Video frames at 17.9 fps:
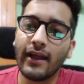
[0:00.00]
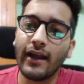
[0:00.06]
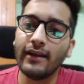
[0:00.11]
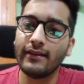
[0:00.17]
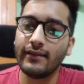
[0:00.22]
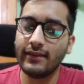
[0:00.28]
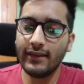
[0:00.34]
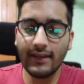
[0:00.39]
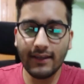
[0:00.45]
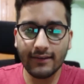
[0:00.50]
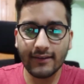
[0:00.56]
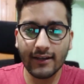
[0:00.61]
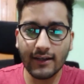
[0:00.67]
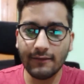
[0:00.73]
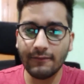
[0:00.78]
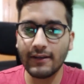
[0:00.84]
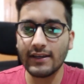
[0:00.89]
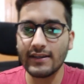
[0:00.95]
that these
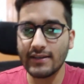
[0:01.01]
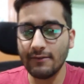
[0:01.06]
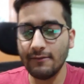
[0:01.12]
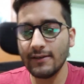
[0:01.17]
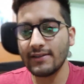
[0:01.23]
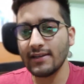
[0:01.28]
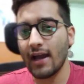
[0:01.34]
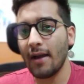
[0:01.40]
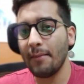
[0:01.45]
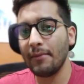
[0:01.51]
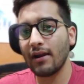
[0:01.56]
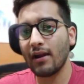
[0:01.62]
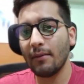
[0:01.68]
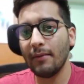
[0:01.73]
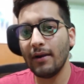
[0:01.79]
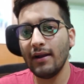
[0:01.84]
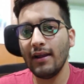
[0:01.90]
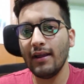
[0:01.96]
certifications which I am
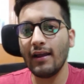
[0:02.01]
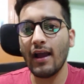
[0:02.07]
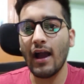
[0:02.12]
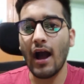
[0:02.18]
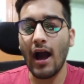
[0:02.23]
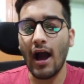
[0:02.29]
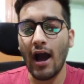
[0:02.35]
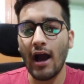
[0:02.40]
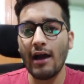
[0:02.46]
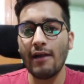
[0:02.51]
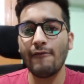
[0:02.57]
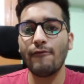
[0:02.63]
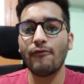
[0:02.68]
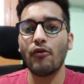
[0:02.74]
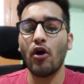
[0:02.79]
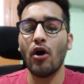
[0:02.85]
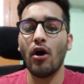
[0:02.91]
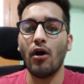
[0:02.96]
recommending are
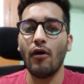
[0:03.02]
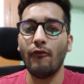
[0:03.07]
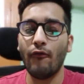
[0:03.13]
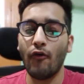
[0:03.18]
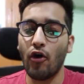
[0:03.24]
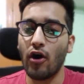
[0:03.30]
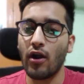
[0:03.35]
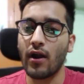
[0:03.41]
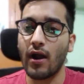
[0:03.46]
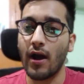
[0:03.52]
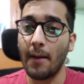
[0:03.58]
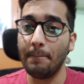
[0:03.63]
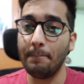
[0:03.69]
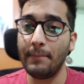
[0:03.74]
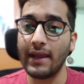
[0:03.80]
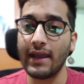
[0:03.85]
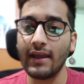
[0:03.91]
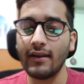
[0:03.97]
from for uh,
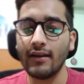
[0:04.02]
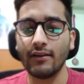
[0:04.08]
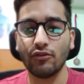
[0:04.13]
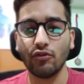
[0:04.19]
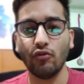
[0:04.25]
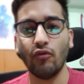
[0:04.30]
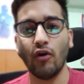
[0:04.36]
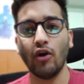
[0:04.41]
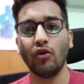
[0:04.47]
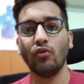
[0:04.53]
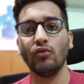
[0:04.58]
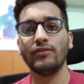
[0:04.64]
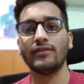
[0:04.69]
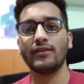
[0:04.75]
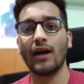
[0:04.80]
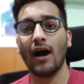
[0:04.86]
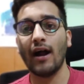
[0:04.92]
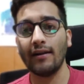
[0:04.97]
beginners who want to
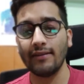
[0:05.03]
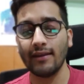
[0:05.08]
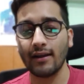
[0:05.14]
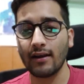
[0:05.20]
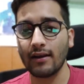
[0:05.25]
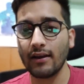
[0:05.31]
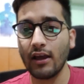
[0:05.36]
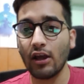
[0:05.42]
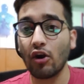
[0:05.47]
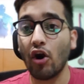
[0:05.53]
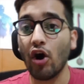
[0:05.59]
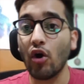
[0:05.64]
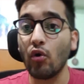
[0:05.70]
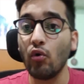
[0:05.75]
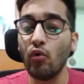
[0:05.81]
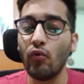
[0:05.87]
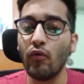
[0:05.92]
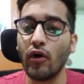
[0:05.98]
start their career or
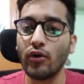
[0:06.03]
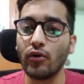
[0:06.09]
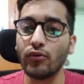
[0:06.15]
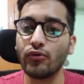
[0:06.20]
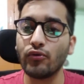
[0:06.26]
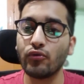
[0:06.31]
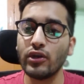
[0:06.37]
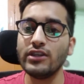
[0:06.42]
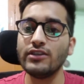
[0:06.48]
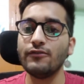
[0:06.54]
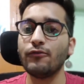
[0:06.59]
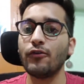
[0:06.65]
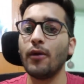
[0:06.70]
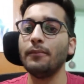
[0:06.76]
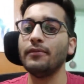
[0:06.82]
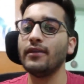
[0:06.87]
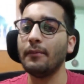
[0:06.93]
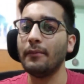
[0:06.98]
who want to switch
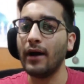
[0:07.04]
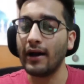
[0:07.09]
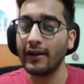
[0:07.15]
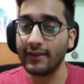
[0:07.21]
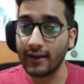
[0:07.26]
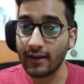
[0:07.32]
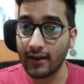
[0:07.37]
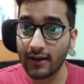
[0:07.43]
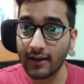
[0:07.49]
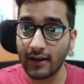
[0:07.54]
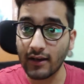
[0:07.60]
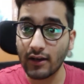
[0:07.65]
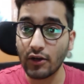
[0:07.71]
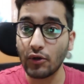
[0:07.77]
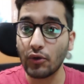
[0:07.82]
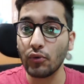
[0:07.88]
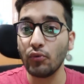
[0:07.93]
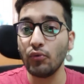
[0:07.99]
from some other
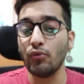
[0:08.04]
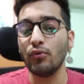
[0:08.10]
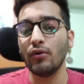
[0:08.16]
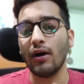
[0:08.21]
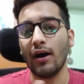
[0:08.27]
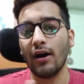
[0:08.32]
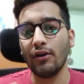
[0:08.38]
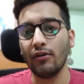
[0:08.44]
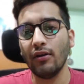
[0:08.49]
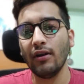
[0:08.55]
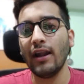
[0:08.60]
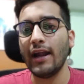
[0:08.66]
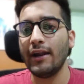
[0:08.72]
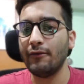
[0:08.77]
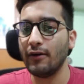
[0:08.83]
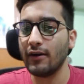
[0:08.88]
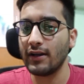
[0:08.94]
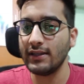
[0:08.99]
career to you know
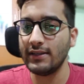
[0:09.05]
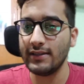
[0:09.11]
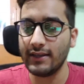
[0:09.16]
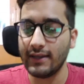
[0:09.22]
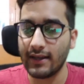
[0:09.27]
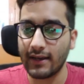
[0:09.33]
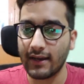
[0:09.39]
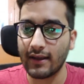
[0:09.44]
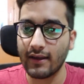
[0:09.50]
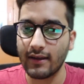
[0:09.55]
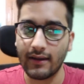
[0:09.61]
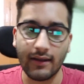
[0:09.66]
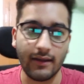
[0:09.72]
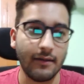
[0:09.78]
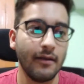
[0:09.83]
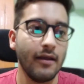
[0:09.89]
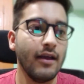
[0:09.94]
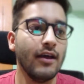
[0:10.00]
network engineering
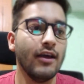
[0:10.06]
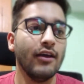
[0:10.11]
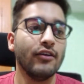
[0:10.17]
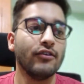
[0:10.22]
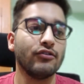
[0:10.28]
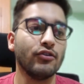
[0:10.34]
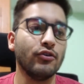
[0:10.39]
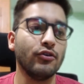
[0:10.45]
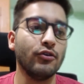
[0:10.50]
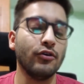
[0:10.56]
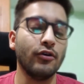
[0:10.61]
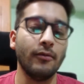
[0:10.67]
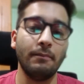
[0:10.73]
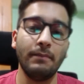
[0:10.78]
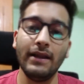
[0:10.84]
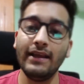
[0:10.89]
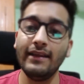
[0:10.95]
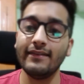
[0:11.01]
career. So
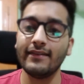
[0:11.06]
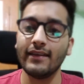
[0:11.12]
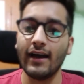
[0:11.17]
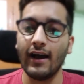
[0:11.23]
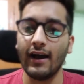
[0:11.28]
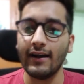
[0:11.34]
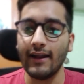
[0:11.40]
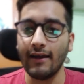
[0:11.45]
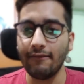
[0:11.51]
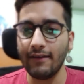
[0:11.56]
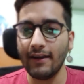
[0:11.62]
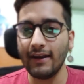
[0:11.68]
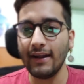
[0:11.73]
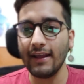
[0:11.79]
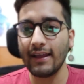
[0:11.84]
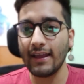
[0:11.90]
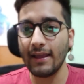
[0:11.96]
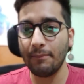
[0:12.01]
please uh,
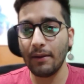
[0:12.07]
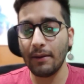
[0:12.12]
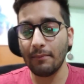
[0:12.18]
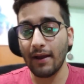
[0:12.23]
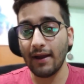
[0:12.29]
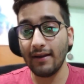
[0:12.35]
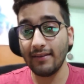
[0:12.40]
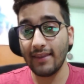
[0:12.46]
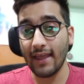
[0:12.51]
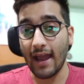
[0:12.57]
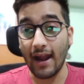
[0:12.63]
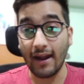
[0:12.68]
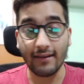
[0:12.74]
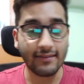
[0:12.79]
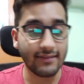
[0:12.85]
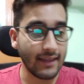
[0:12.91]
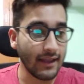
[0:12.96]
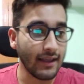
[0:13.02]
definitely keep in mind
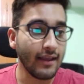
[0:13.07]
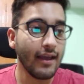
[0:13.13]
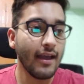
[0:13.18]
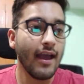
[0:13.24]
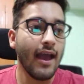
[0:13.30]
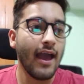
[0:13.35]
that thing.